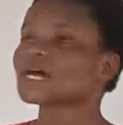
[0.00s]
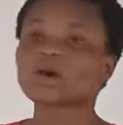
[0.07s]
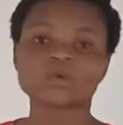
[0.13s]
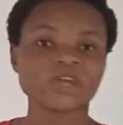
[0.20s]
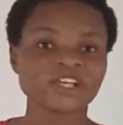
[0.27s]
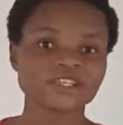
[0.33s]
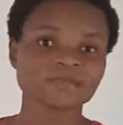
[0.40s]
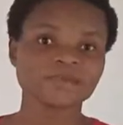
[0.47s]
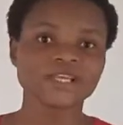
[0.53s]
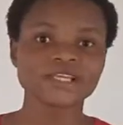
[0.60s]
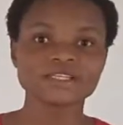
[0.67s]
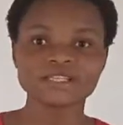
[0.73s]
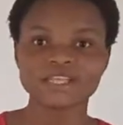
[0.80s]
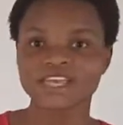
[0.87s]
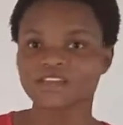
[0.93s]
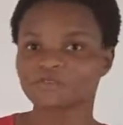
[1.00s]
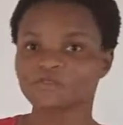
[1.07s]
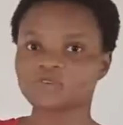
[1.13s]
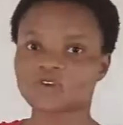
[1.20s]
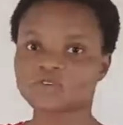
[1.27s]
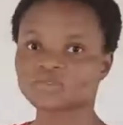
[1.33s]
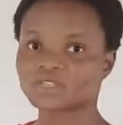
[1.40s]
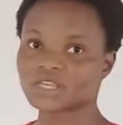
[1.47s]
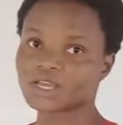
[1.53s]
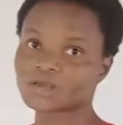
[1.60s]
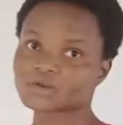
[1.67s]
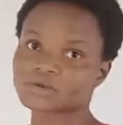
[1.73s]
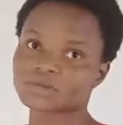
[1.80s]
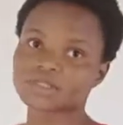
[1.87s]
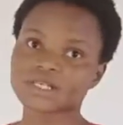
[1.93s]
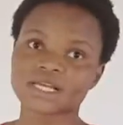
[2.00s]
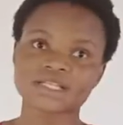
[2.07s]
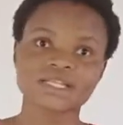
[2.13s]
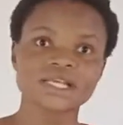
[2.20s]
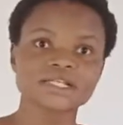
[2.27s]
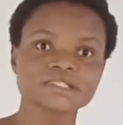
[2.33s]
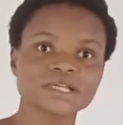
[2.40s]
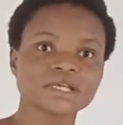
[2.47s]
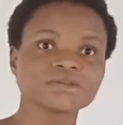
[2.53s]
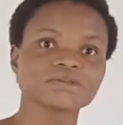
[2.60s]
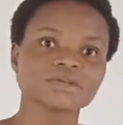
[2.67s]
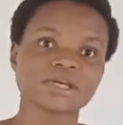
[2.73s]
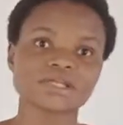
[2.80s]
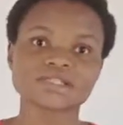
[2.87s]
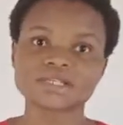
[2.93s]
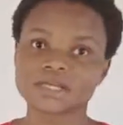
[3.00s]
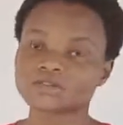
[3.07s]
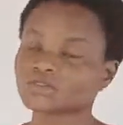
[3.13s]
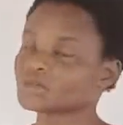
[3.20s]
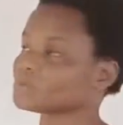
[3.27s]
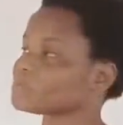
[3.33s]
but I will explain a few of the errors and then tell you the answer to